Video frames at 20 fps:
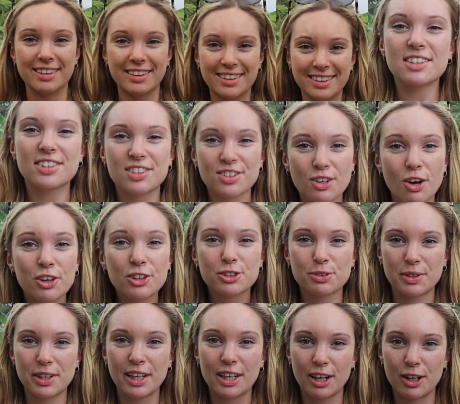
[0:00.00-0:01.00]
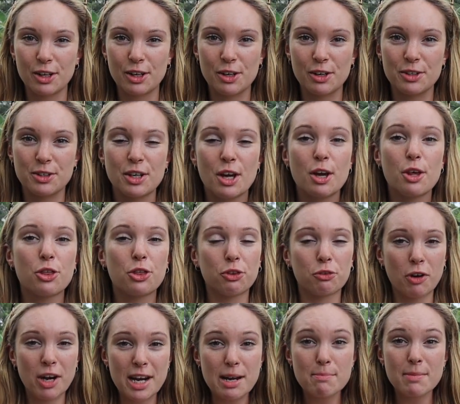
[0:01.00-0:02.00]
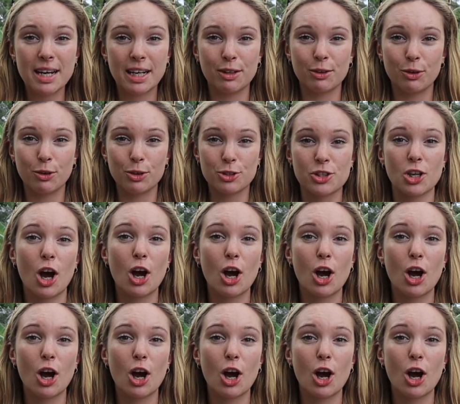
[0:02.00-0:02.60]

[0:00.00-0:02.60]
This has got to include 3 meals,